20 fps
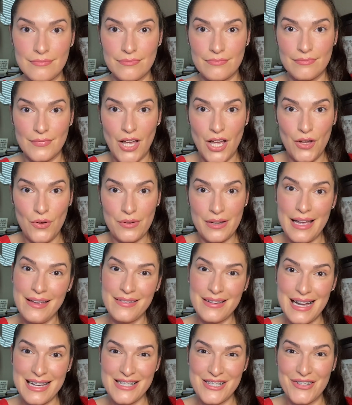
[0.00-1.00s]
Okay, you
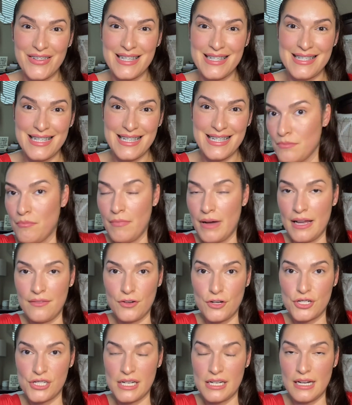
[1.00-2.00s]
guys, so this is my
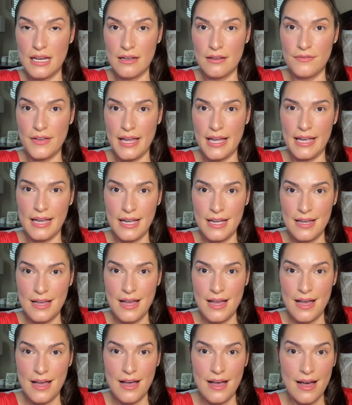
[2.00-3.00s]
version of a
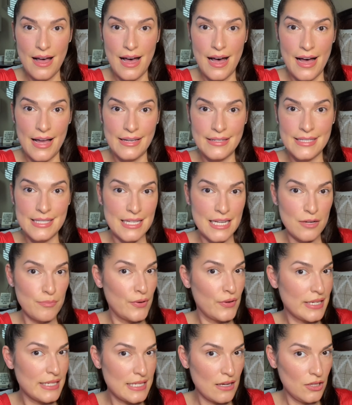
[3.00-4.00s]
high sleek
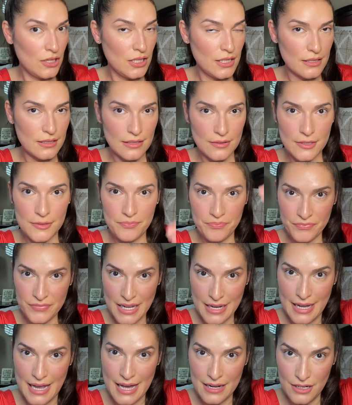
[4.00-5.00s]
ponytail look. I
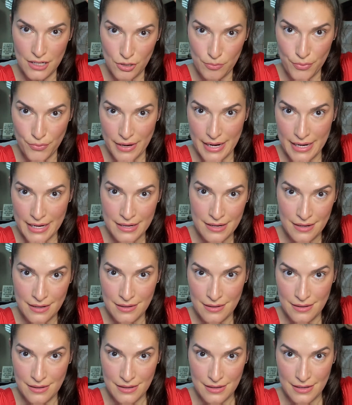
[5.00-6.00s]
added a braid
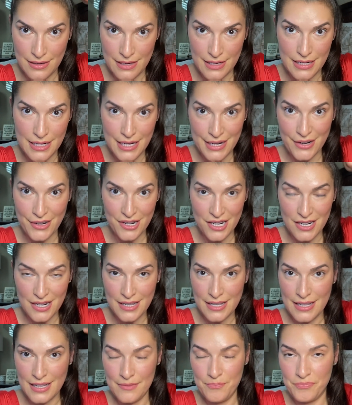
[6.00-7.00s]
in here,
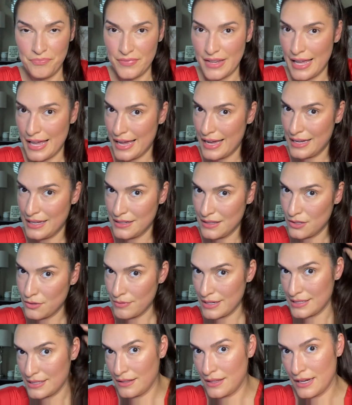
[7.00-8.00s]
and the
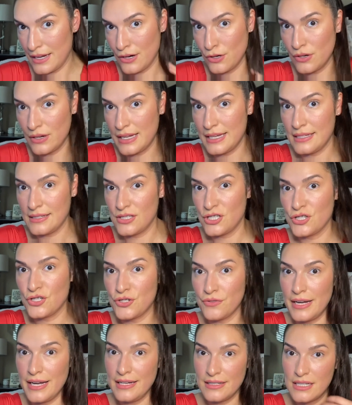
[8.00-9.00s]
rest of the hair is
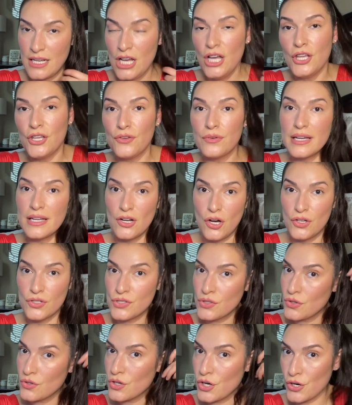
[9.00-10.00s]
straight. You can
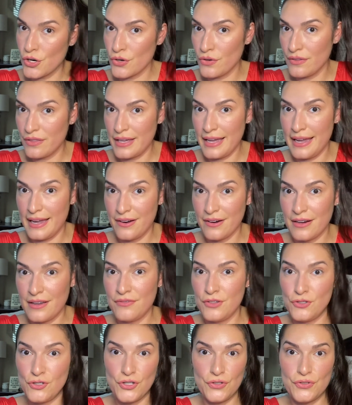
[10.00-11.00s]
also curl the hair if you
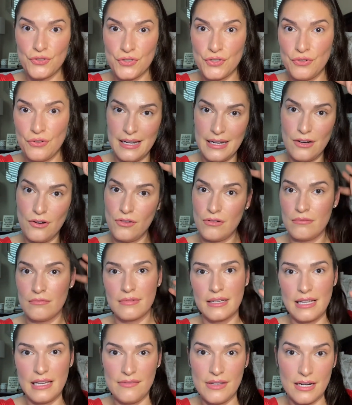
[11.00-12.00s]
choose to do that. It'll
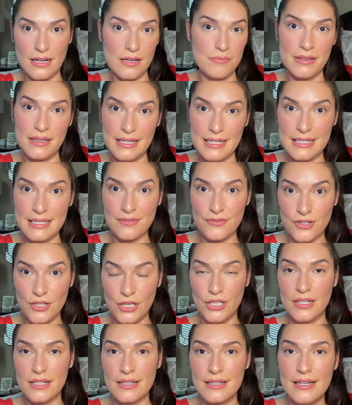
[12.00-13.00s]
give it a completely different
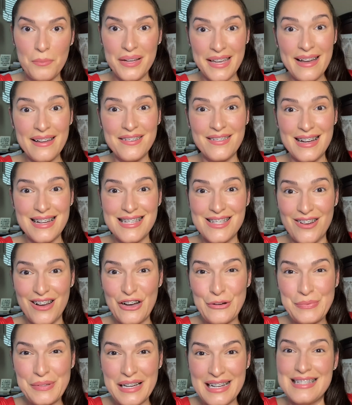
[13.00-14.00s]
look. But yeah, you guys, so I
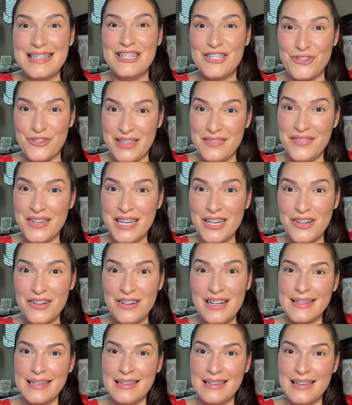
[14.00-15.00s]
hope you guys enjoyed the video.
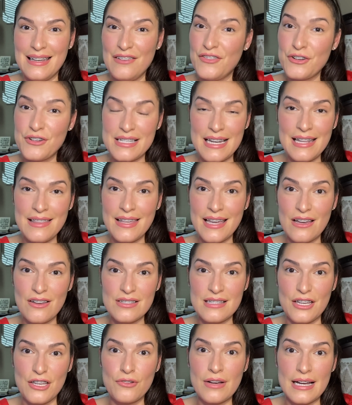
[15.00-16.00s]
If there's anything else
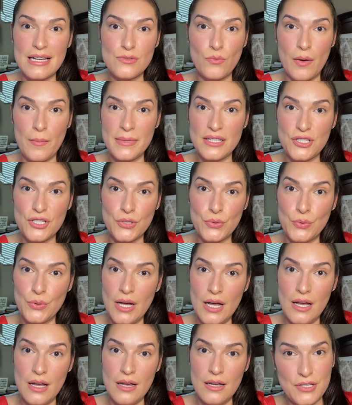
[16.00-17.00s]
that you guys want me to
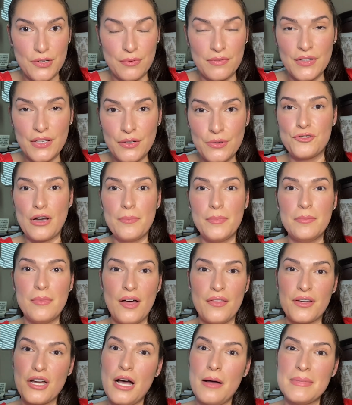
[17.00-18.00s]
review, pop them on
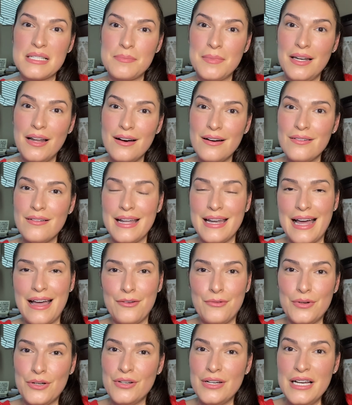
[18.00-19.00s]
the comments below, and I
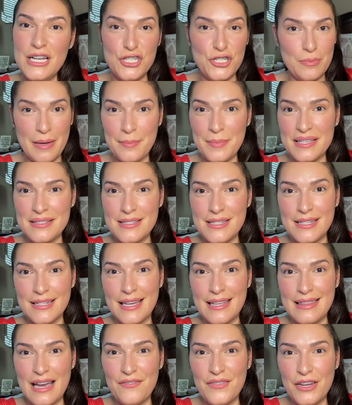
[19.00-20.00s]
will do my best to get
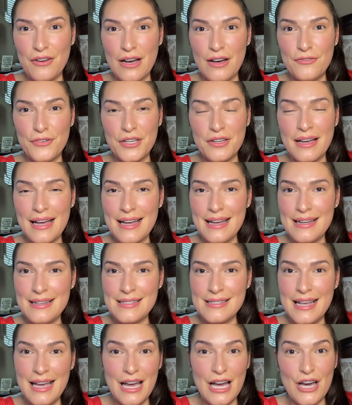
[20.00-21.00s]
that video out for you guys.
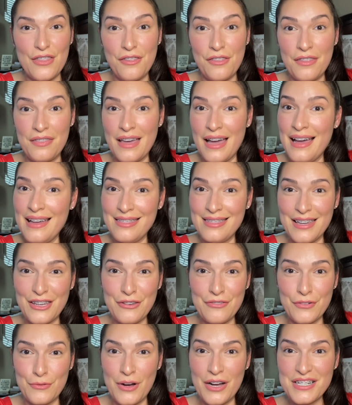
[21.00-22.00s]
Other than that, thank you
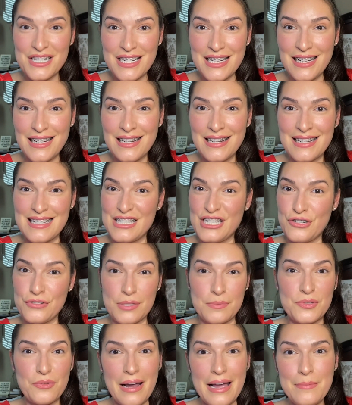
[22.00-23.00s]
for watching. Consider
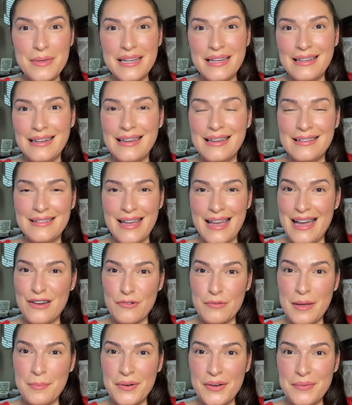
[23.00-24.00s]
subscribing, and
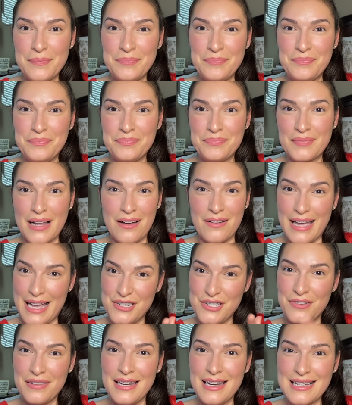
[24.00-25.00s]
remember, I'll catch you
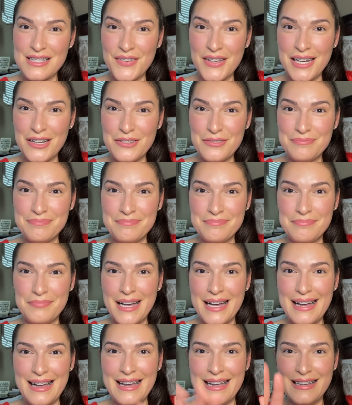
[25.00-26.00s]
on the next video.
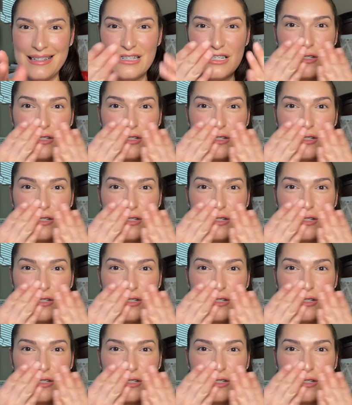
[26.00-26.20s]
Bye!